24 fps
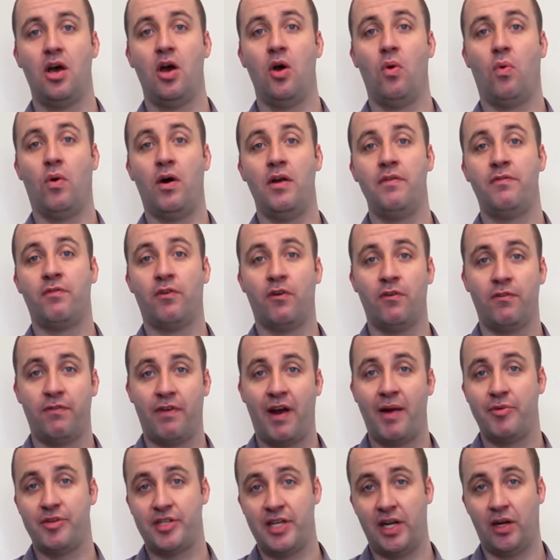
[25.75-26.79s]
one for
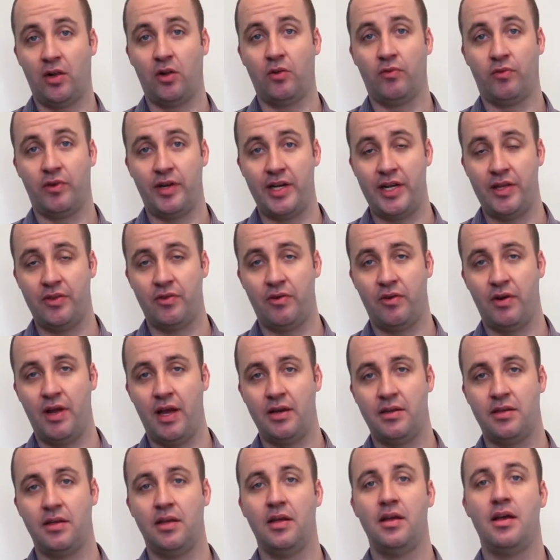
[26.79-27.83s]
fiber channel over Ethernet
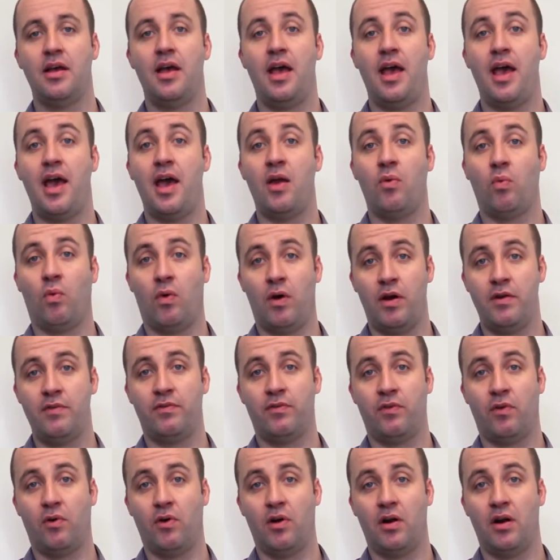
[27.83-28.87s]
and one
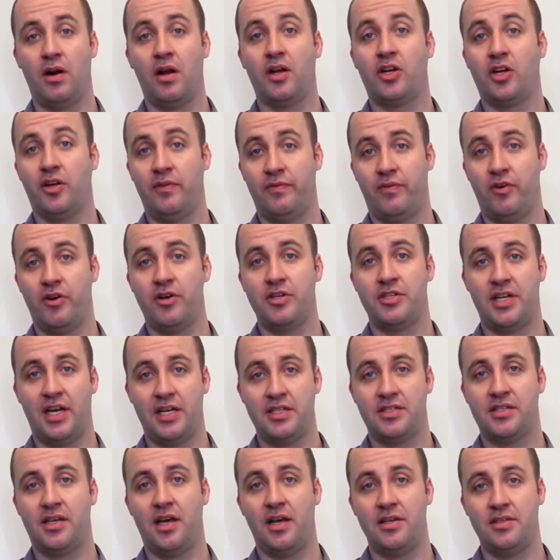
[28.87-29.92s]
for converged
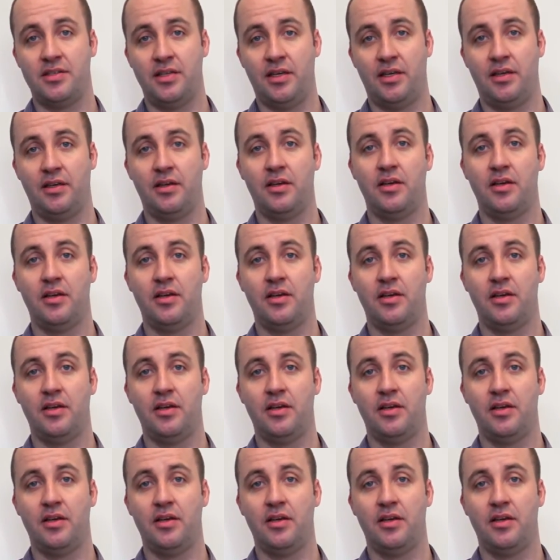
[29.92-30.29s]
iSCSI.